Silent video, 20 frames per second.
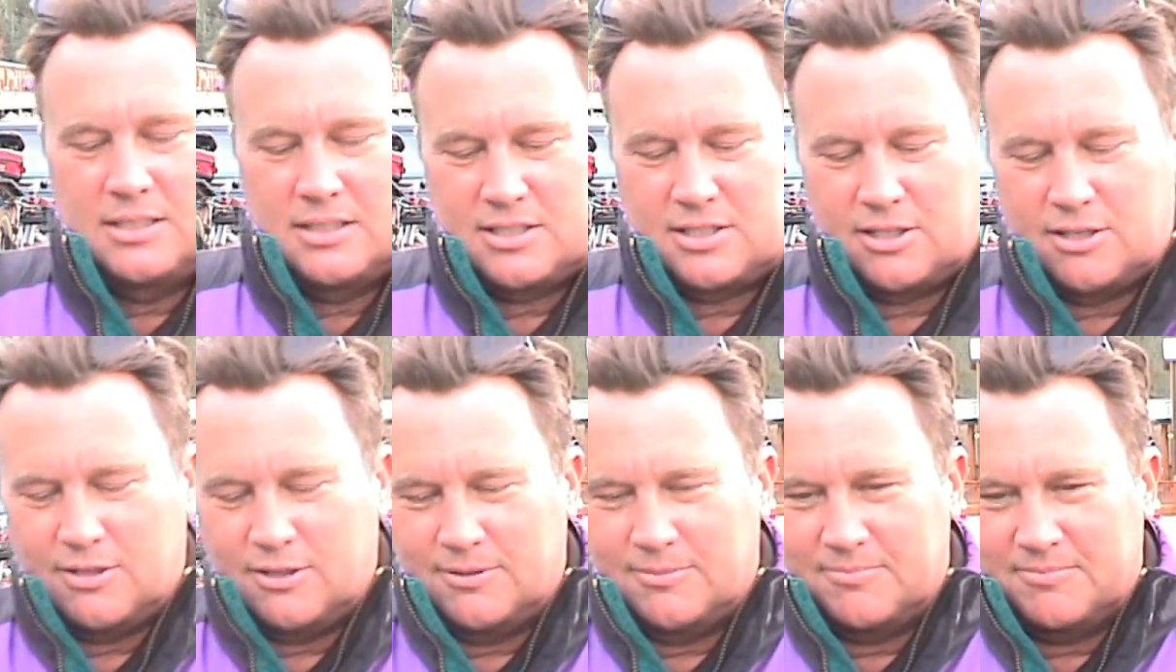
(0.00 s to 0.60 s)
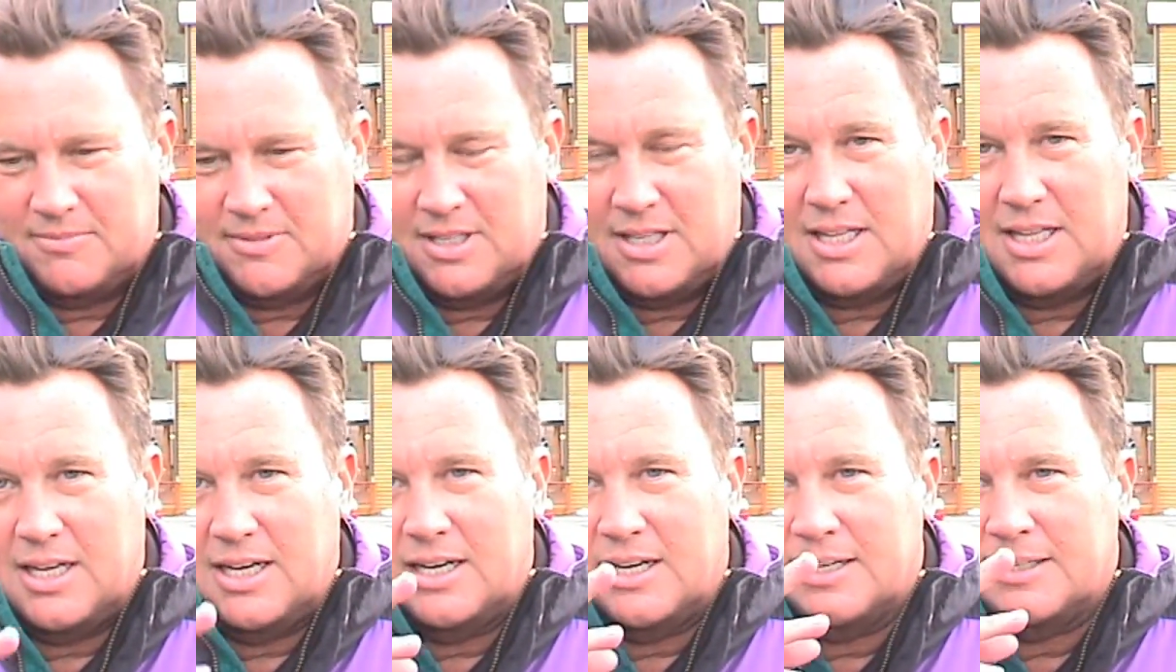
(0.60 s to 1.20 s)
So,
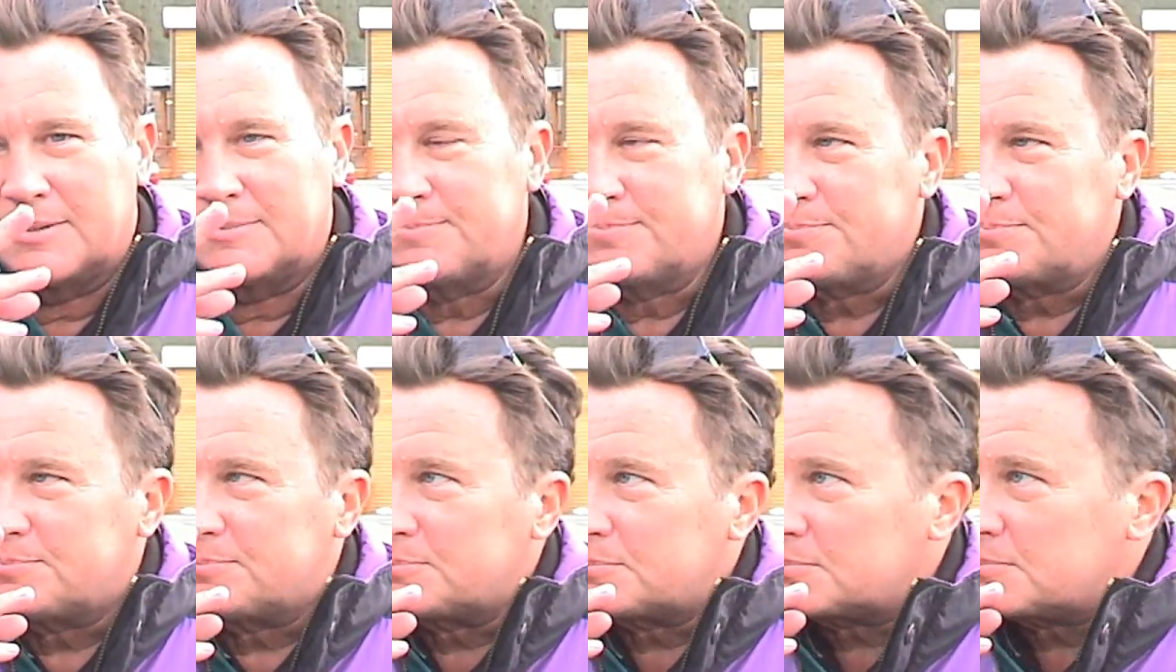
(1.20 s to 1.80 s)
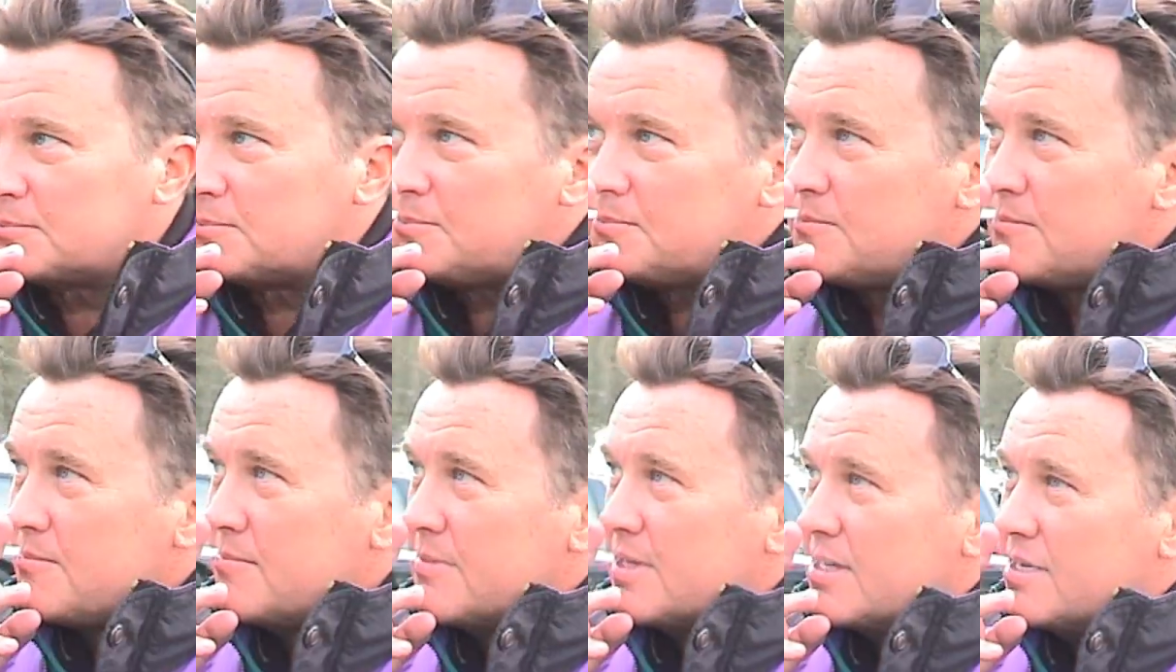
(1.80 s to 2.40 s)

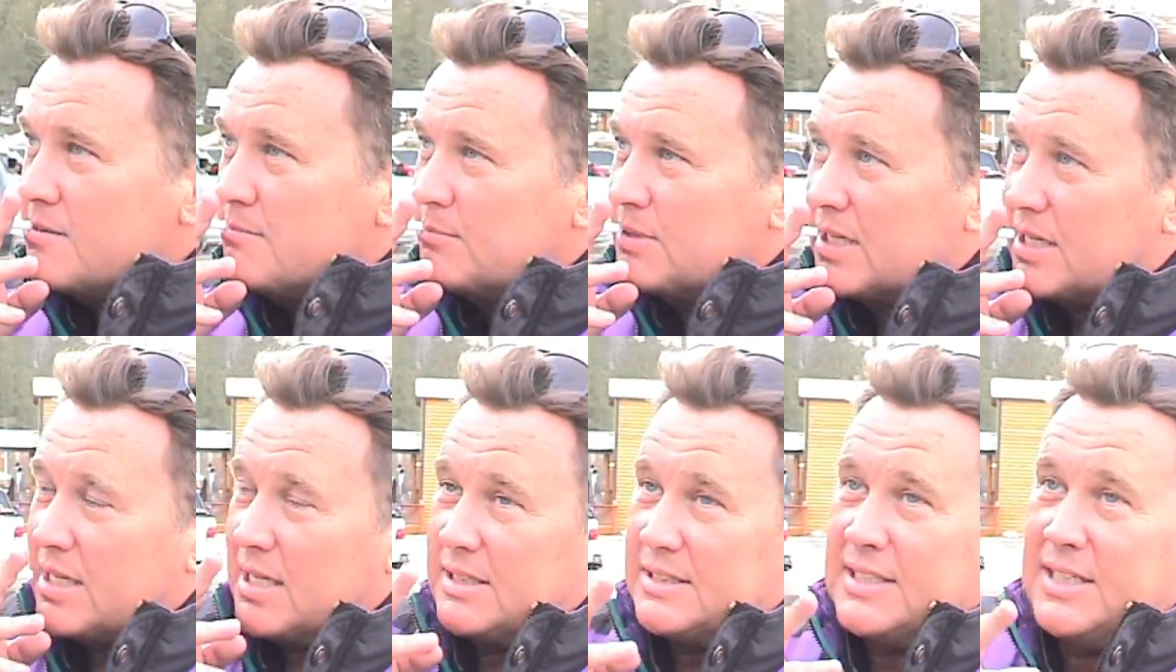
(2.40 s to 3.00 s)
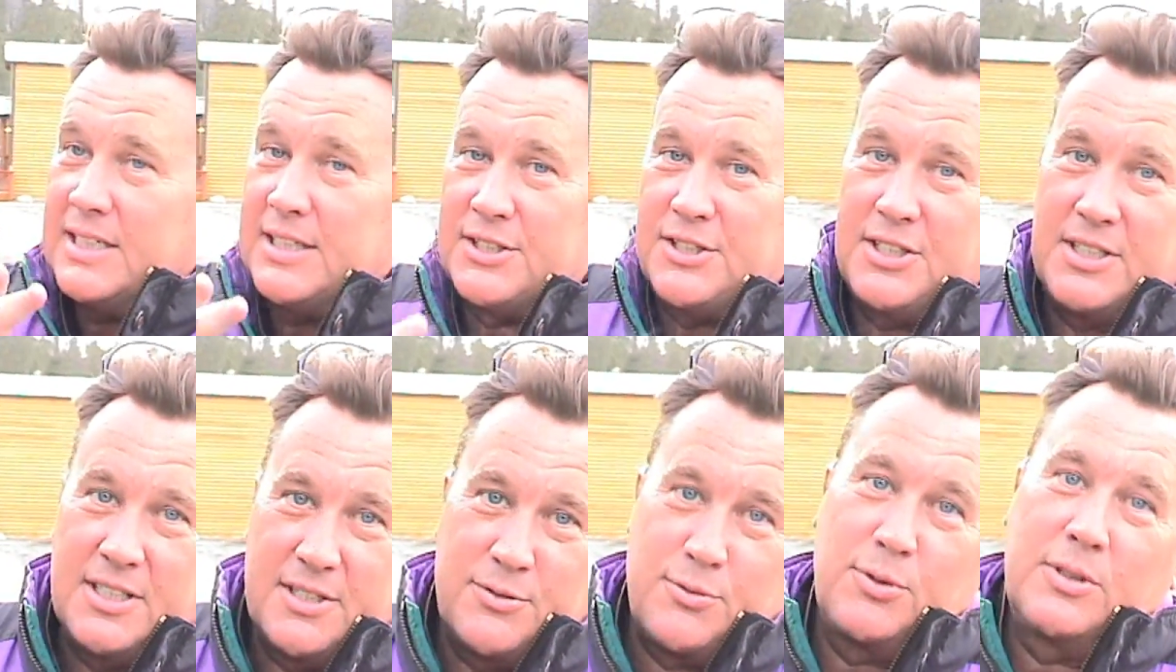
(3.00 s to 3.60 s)
but I'll tell you, she
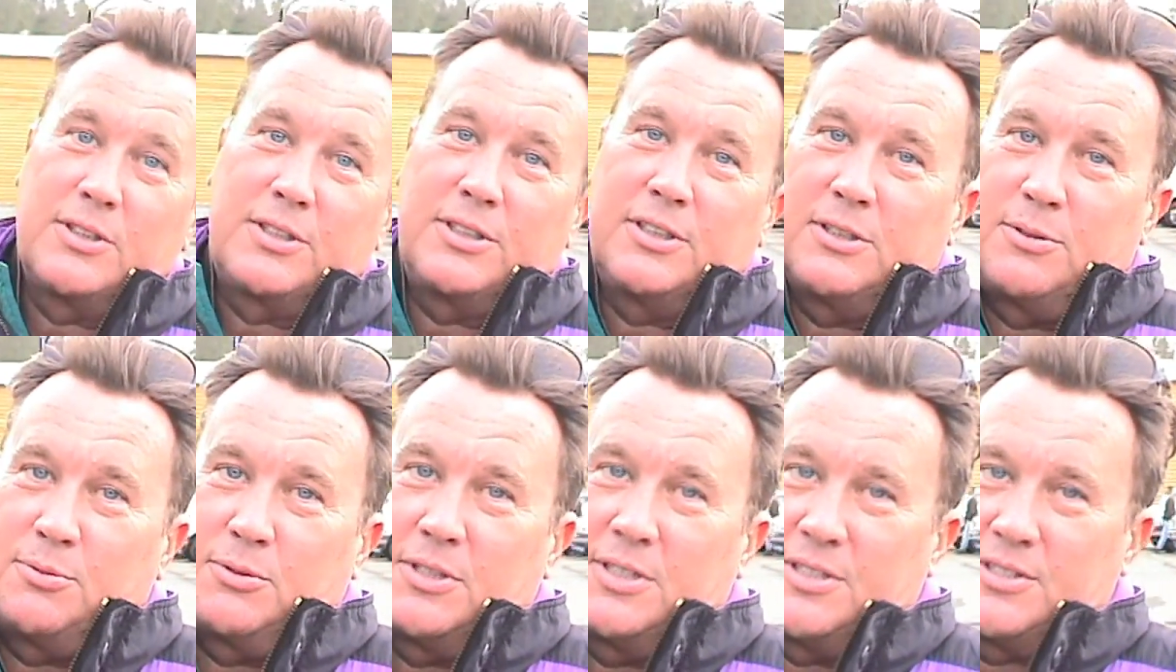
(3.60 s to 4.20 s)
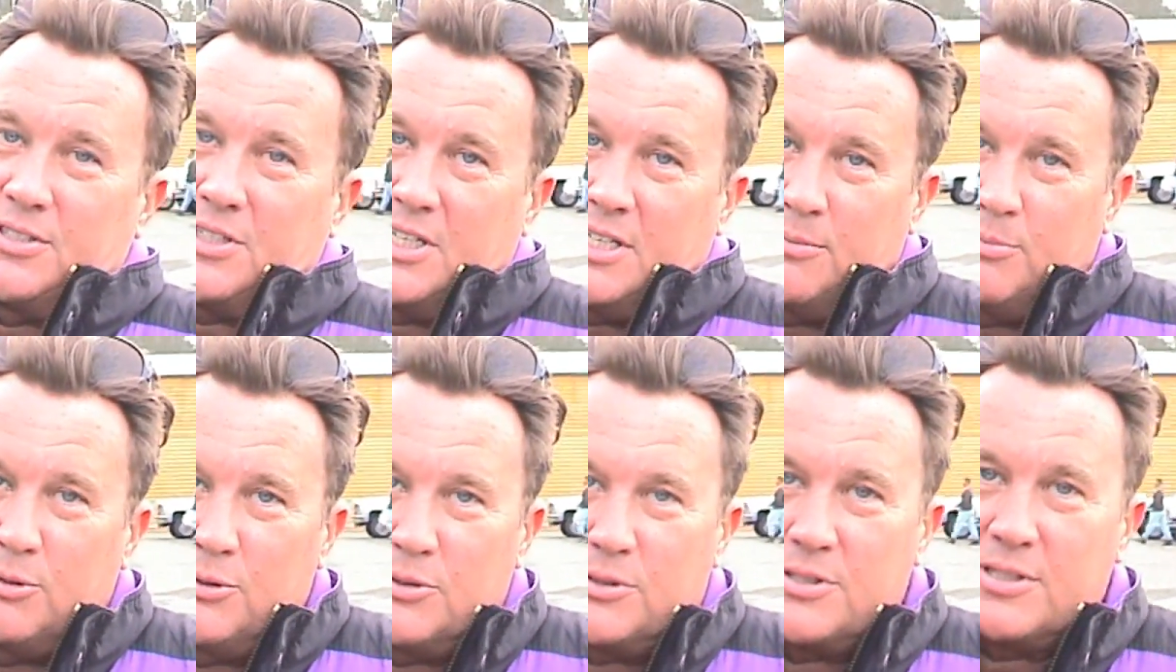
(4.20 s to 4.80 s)
does real good with ski
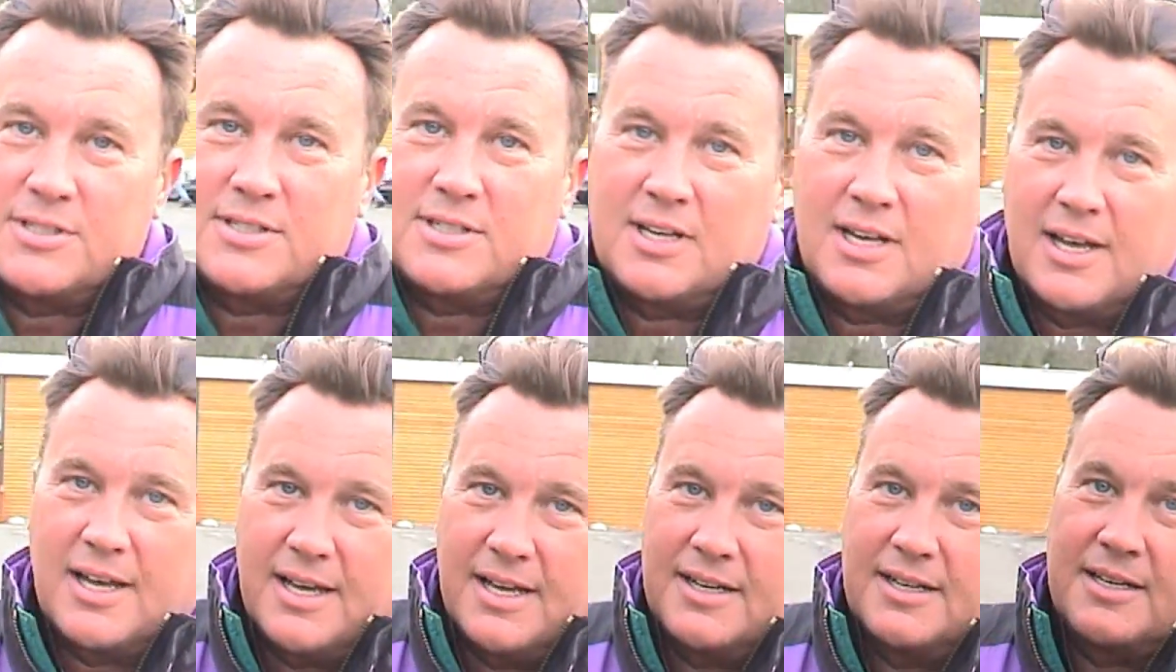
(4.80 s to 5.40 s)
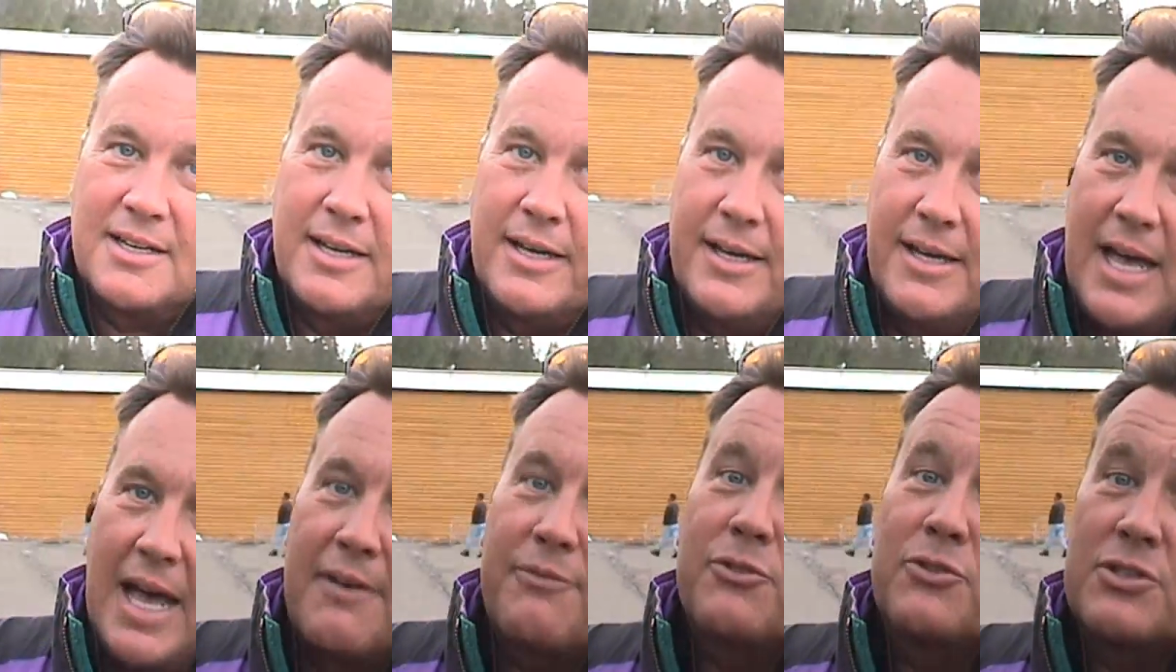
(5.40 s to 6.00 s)
boots and
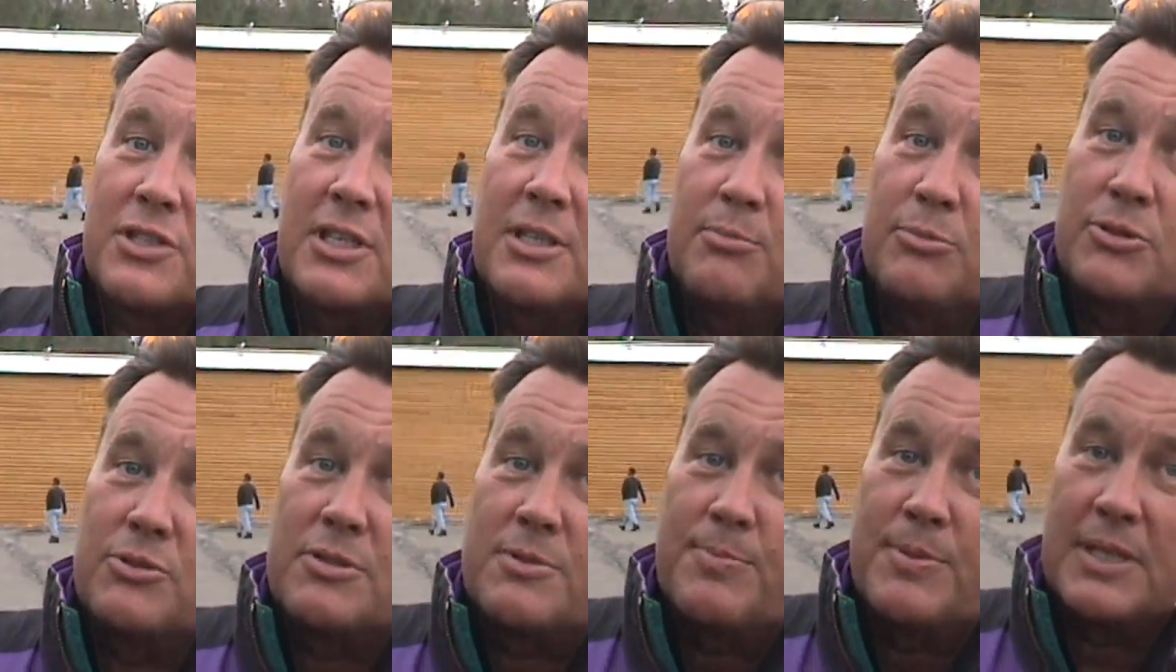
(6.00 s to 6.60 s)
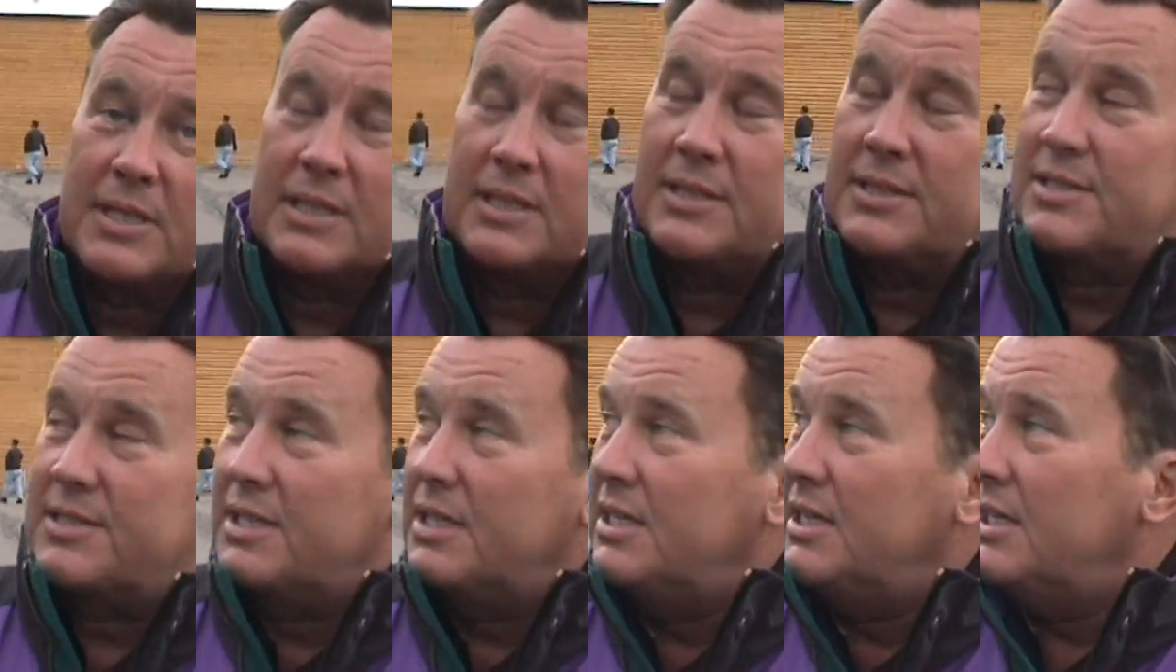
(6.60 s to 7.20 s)
after ski boots, because
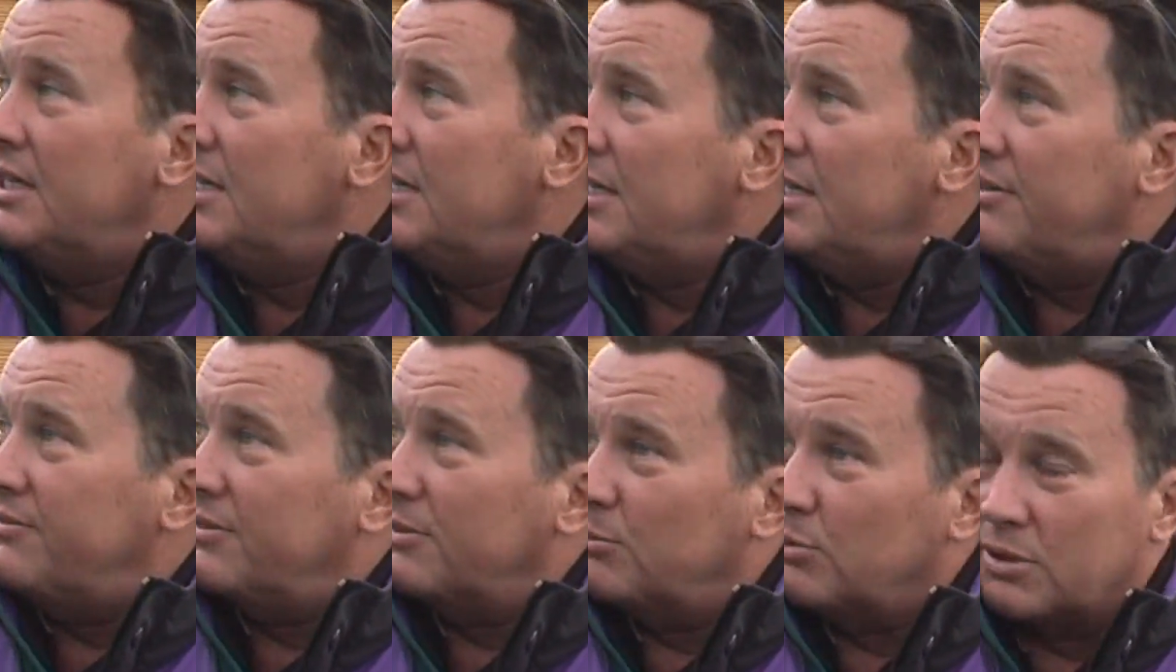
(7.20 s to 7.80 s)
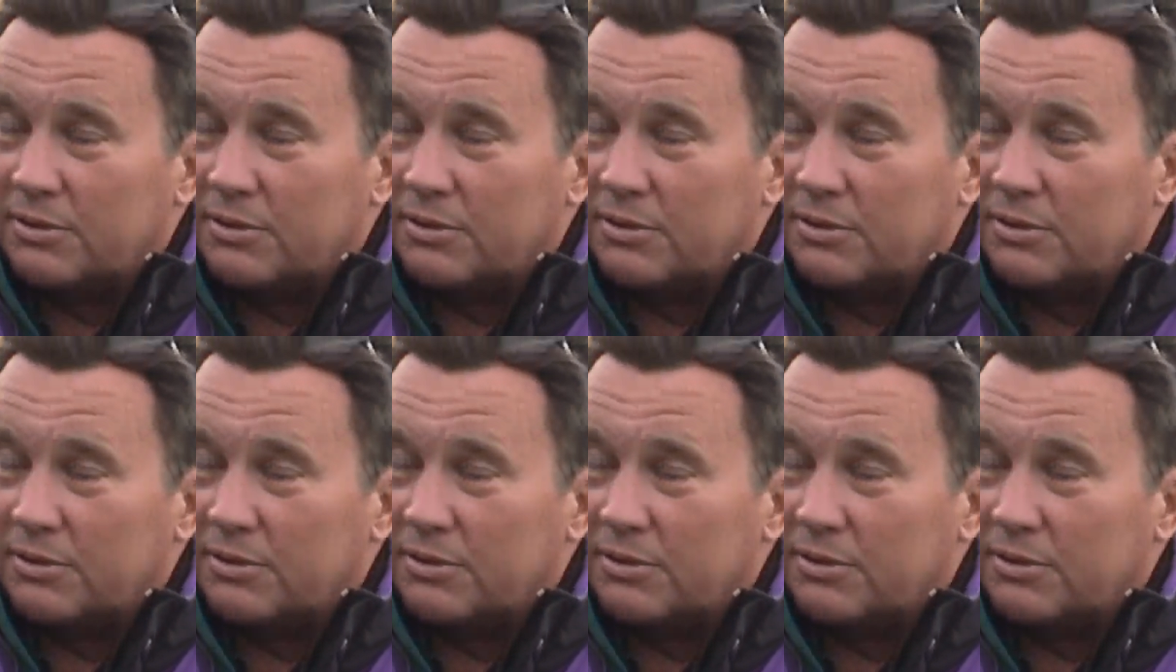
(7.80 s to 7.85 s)
if it